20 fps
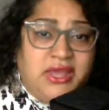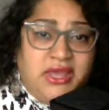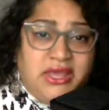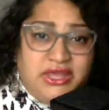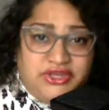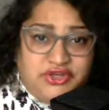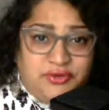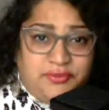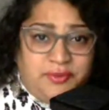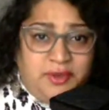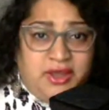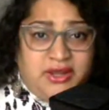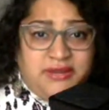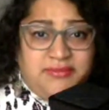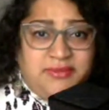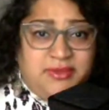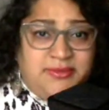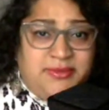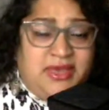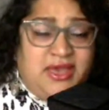in your body,
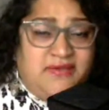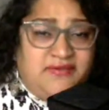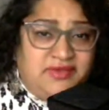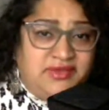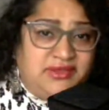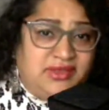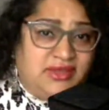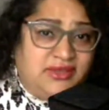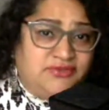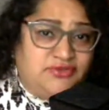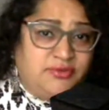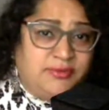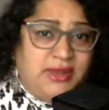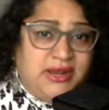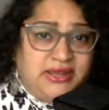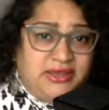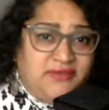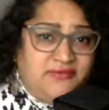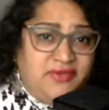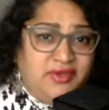maybe having like a
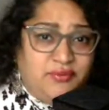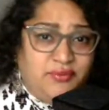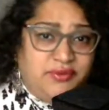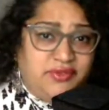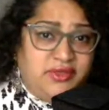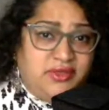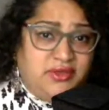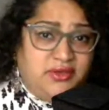traumatic event with